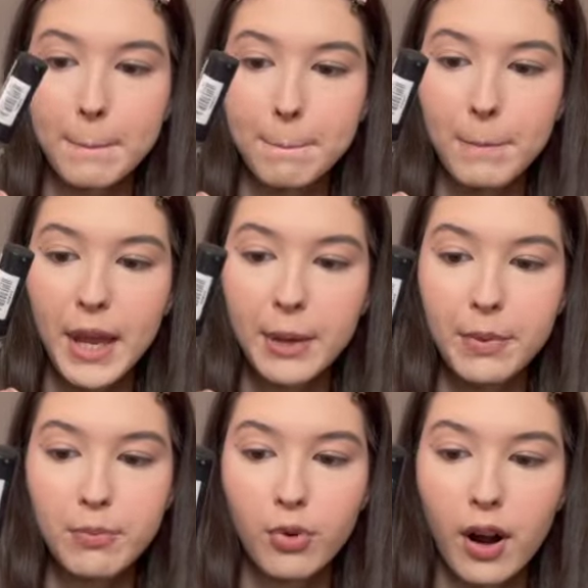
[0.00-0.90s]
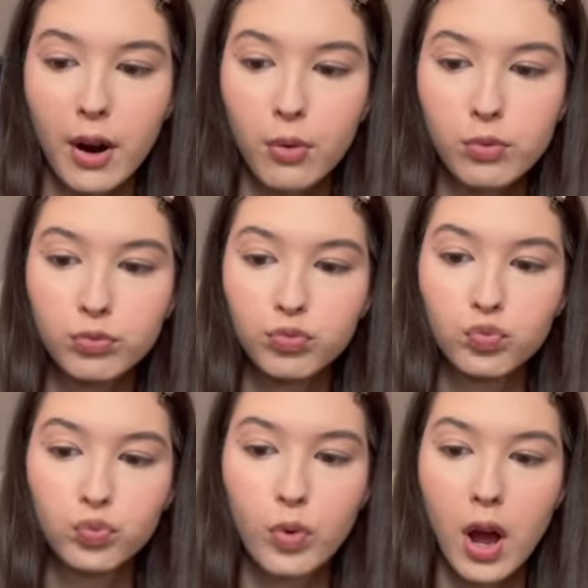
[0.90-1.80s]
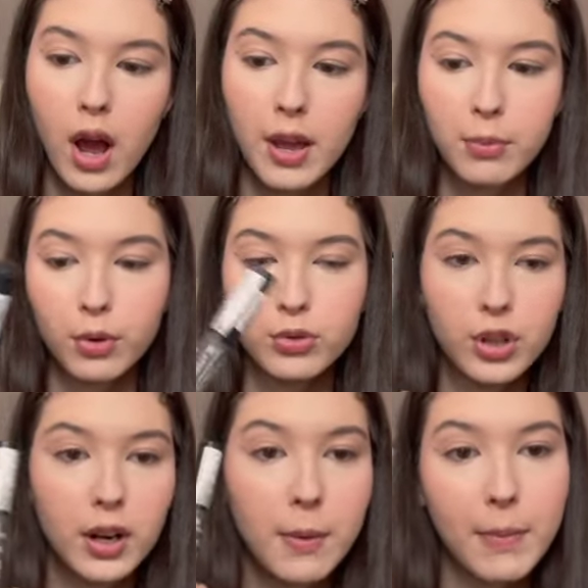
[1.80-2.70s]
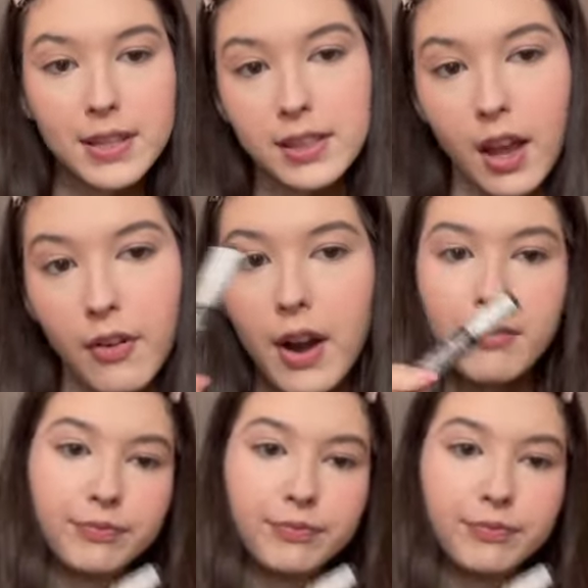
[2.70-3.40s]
Make Me Brow Eyebrow Gel Mascara.